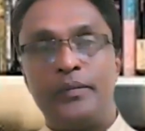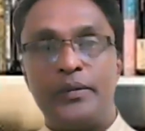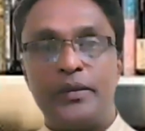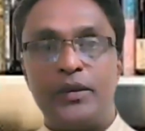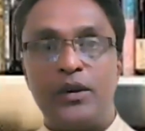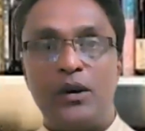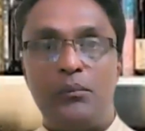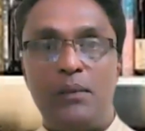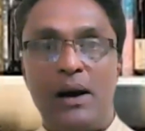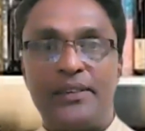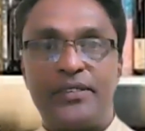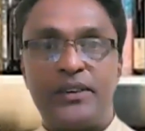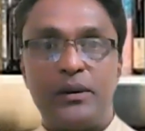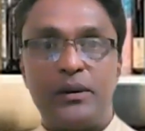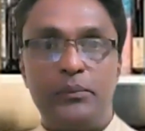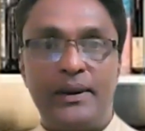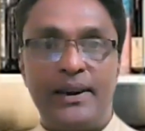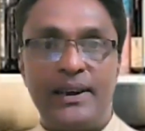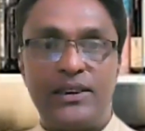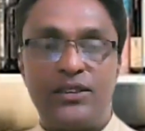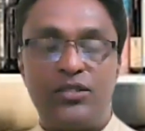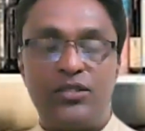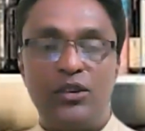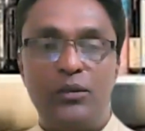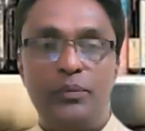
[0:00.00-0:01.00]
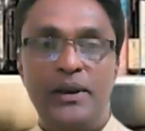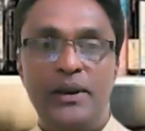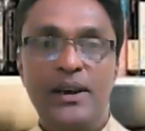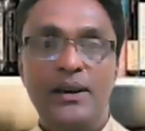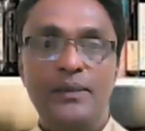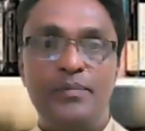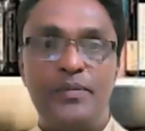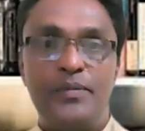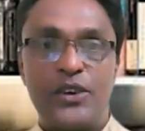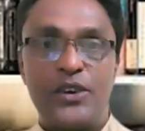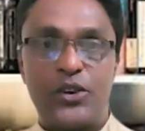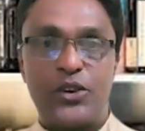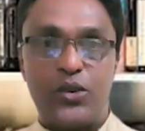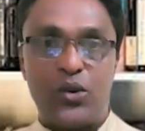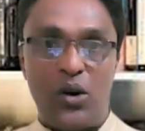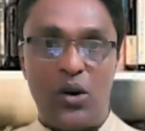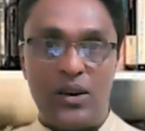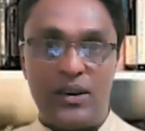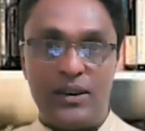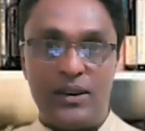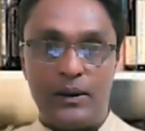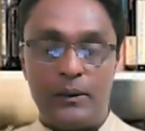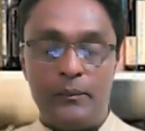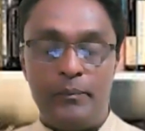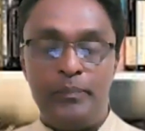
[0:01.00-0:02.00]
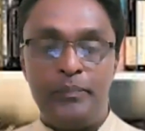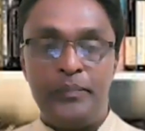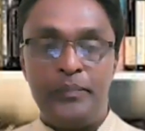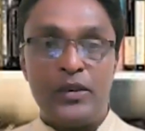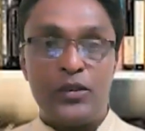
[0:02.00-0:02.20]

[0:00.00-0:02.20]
your mathematics will be stronger.